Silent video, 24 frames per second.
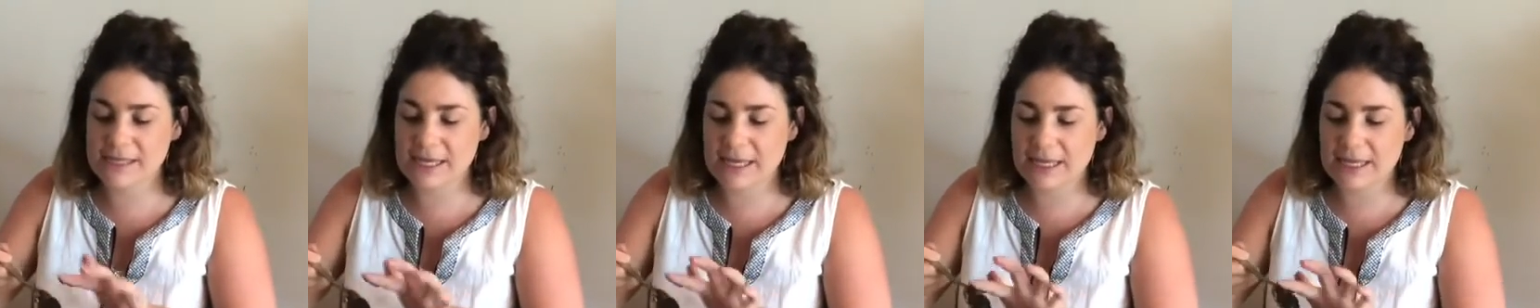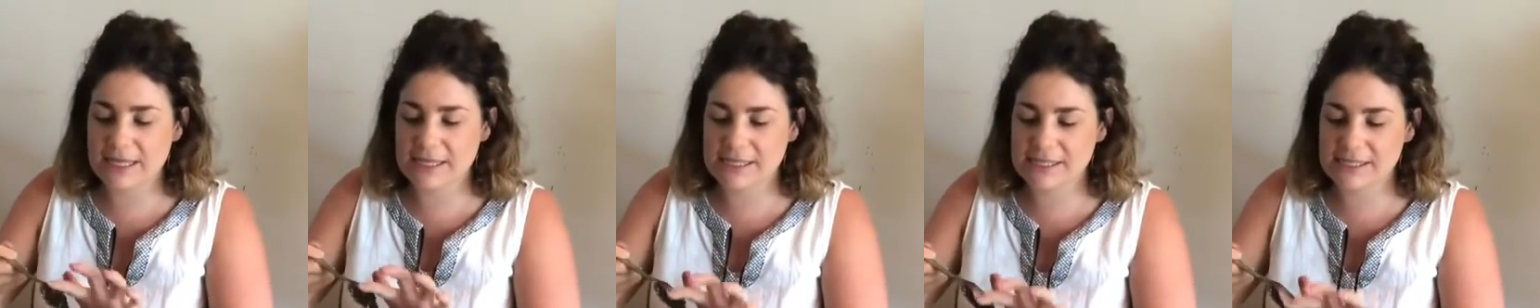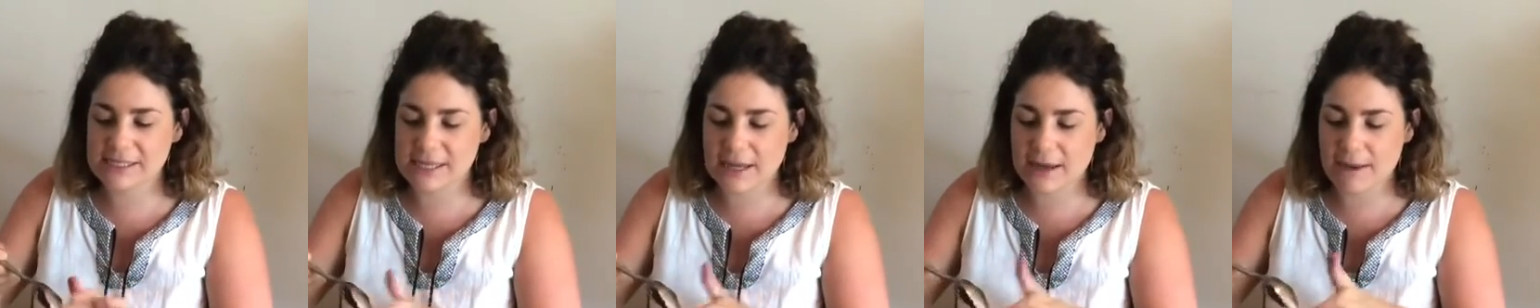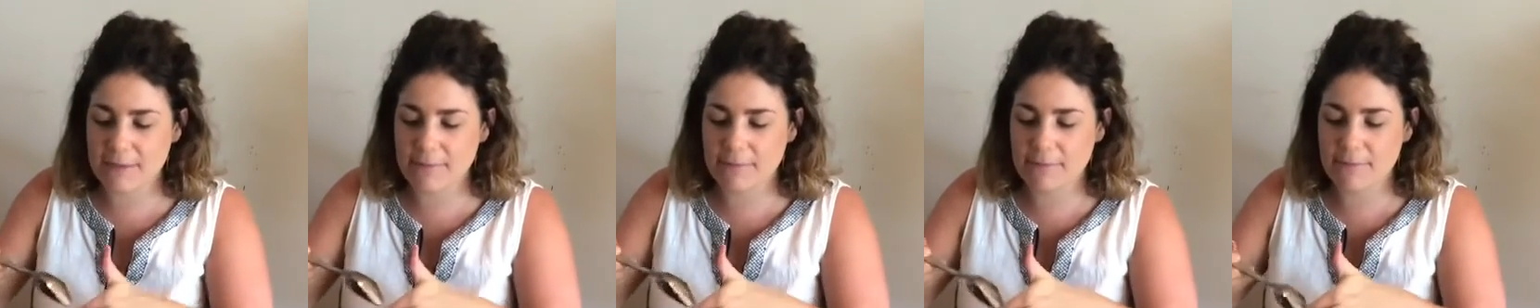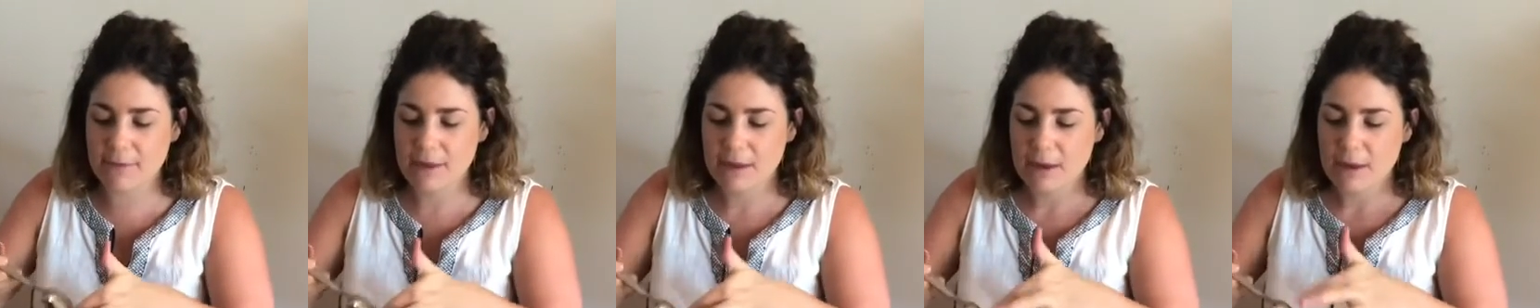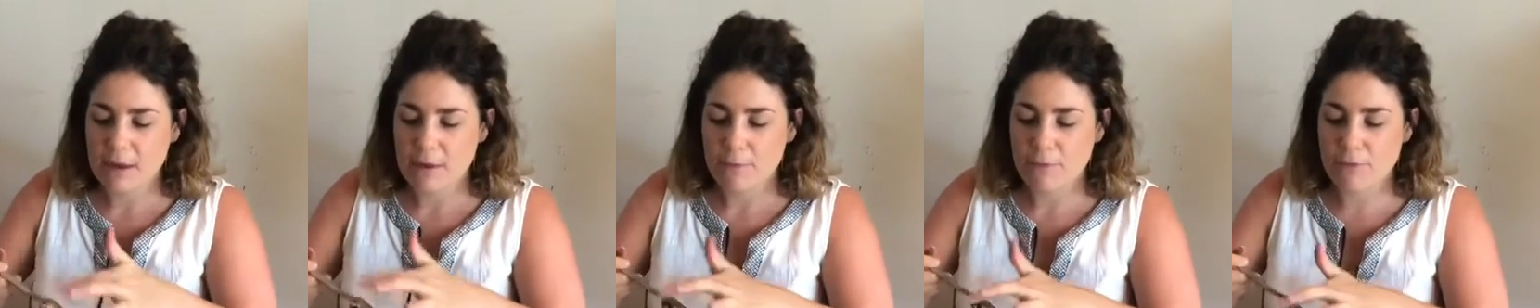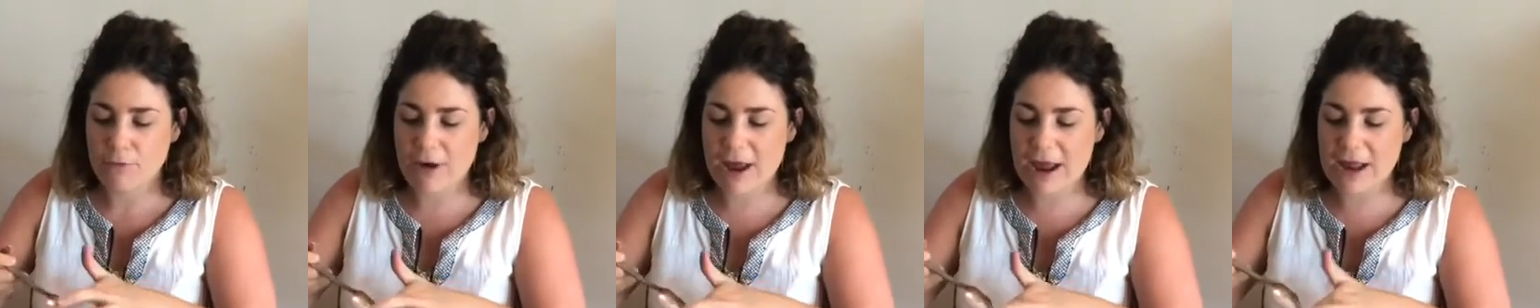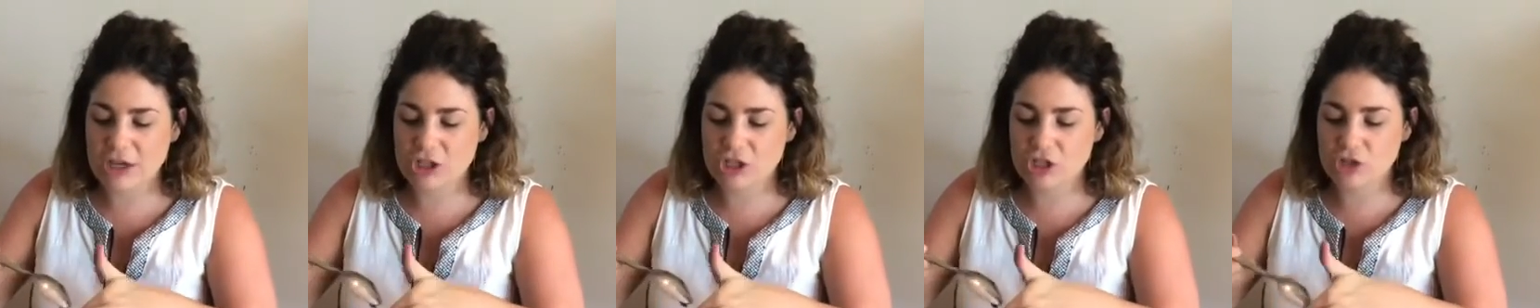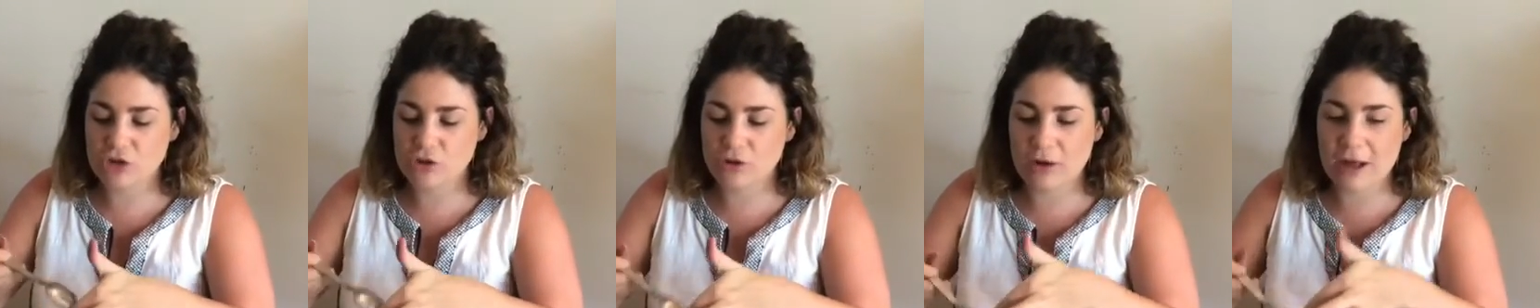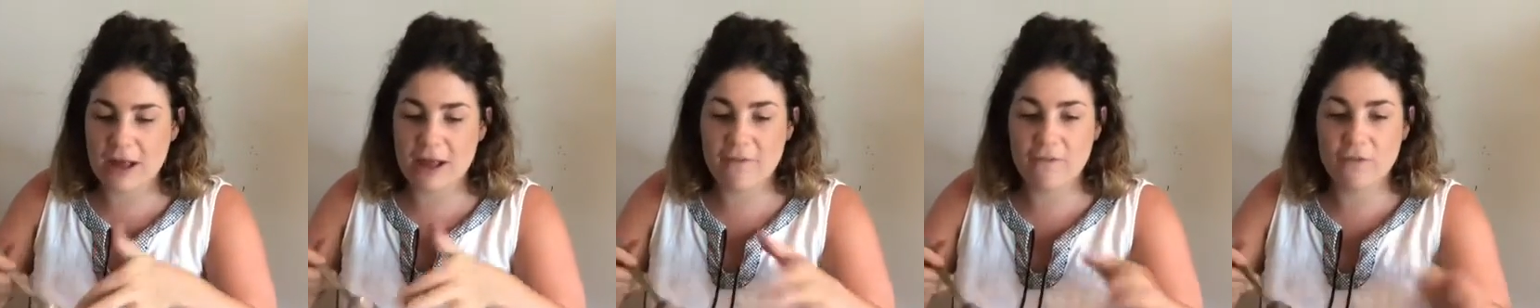in some brown
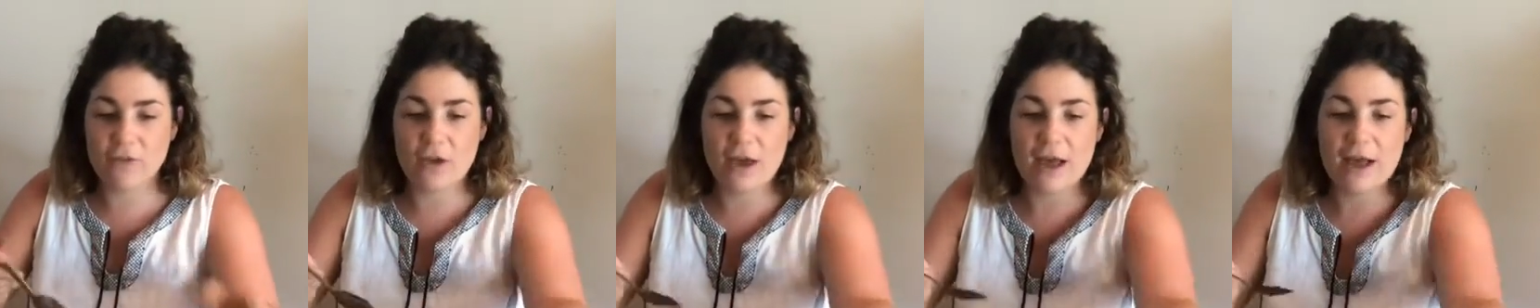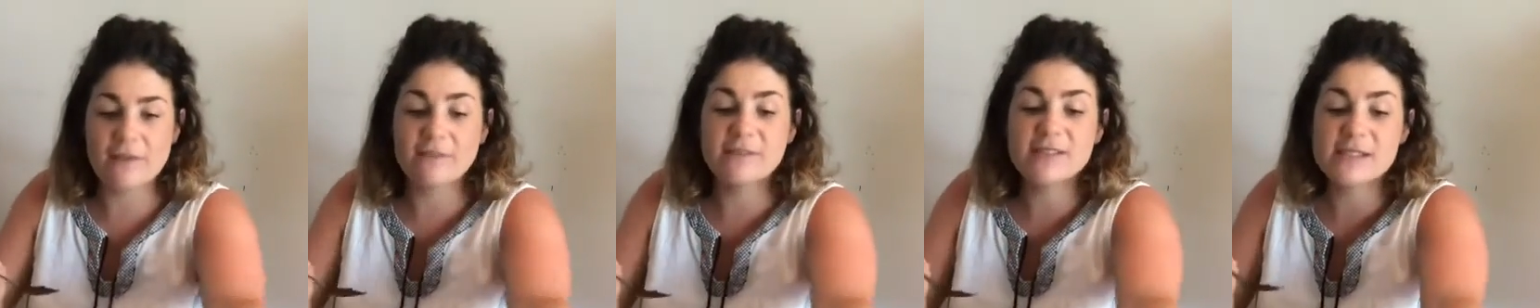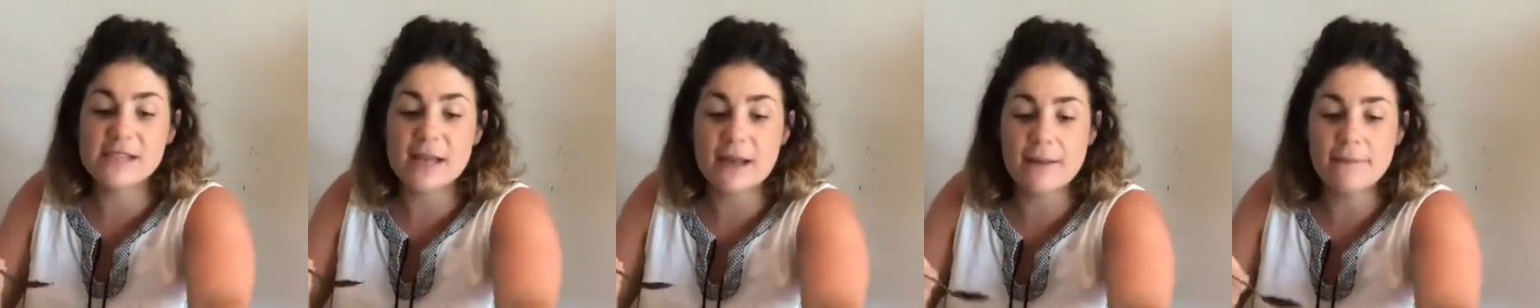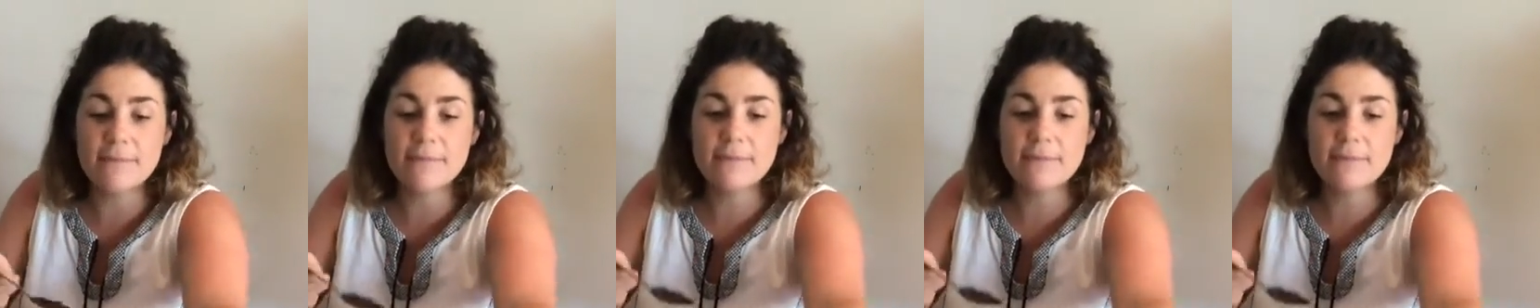sugar if you have some.